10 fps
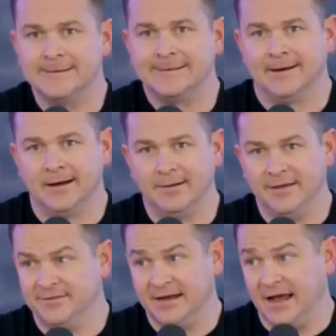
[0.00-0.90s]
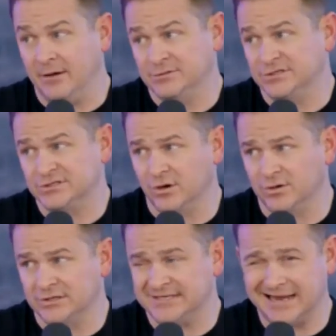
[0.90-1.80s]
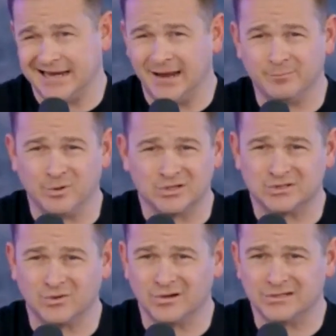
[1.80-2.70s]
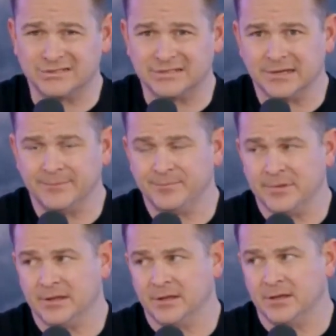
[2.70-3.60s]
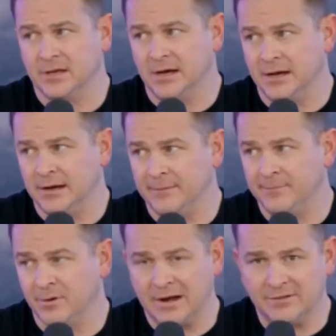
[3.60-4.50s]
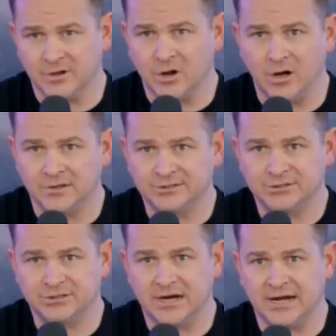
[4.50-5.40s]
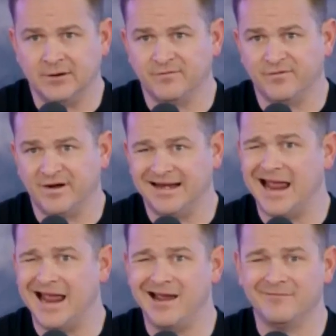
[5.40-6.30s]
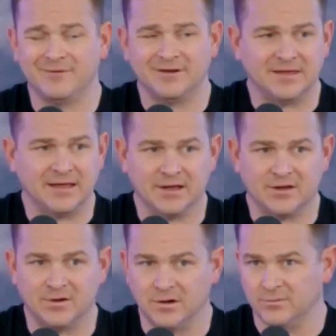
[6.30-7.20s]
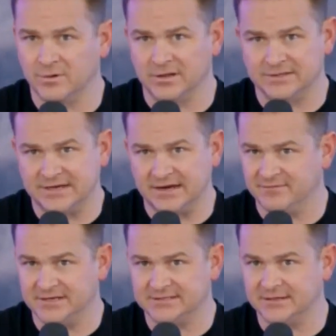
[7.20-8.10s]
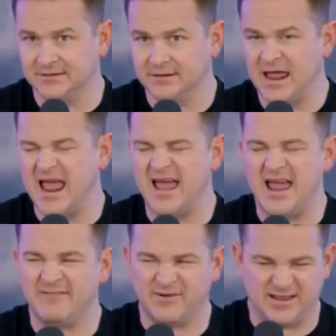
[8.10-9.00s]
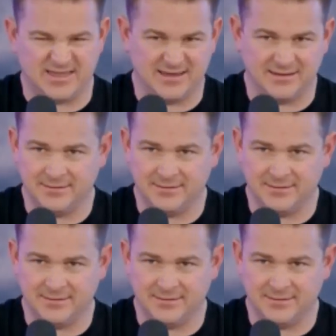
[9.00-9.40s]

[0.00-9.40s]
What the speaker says: And then I would just go to secondhand bookstores around the college, and I would find everything I could on real estate investing. Everything.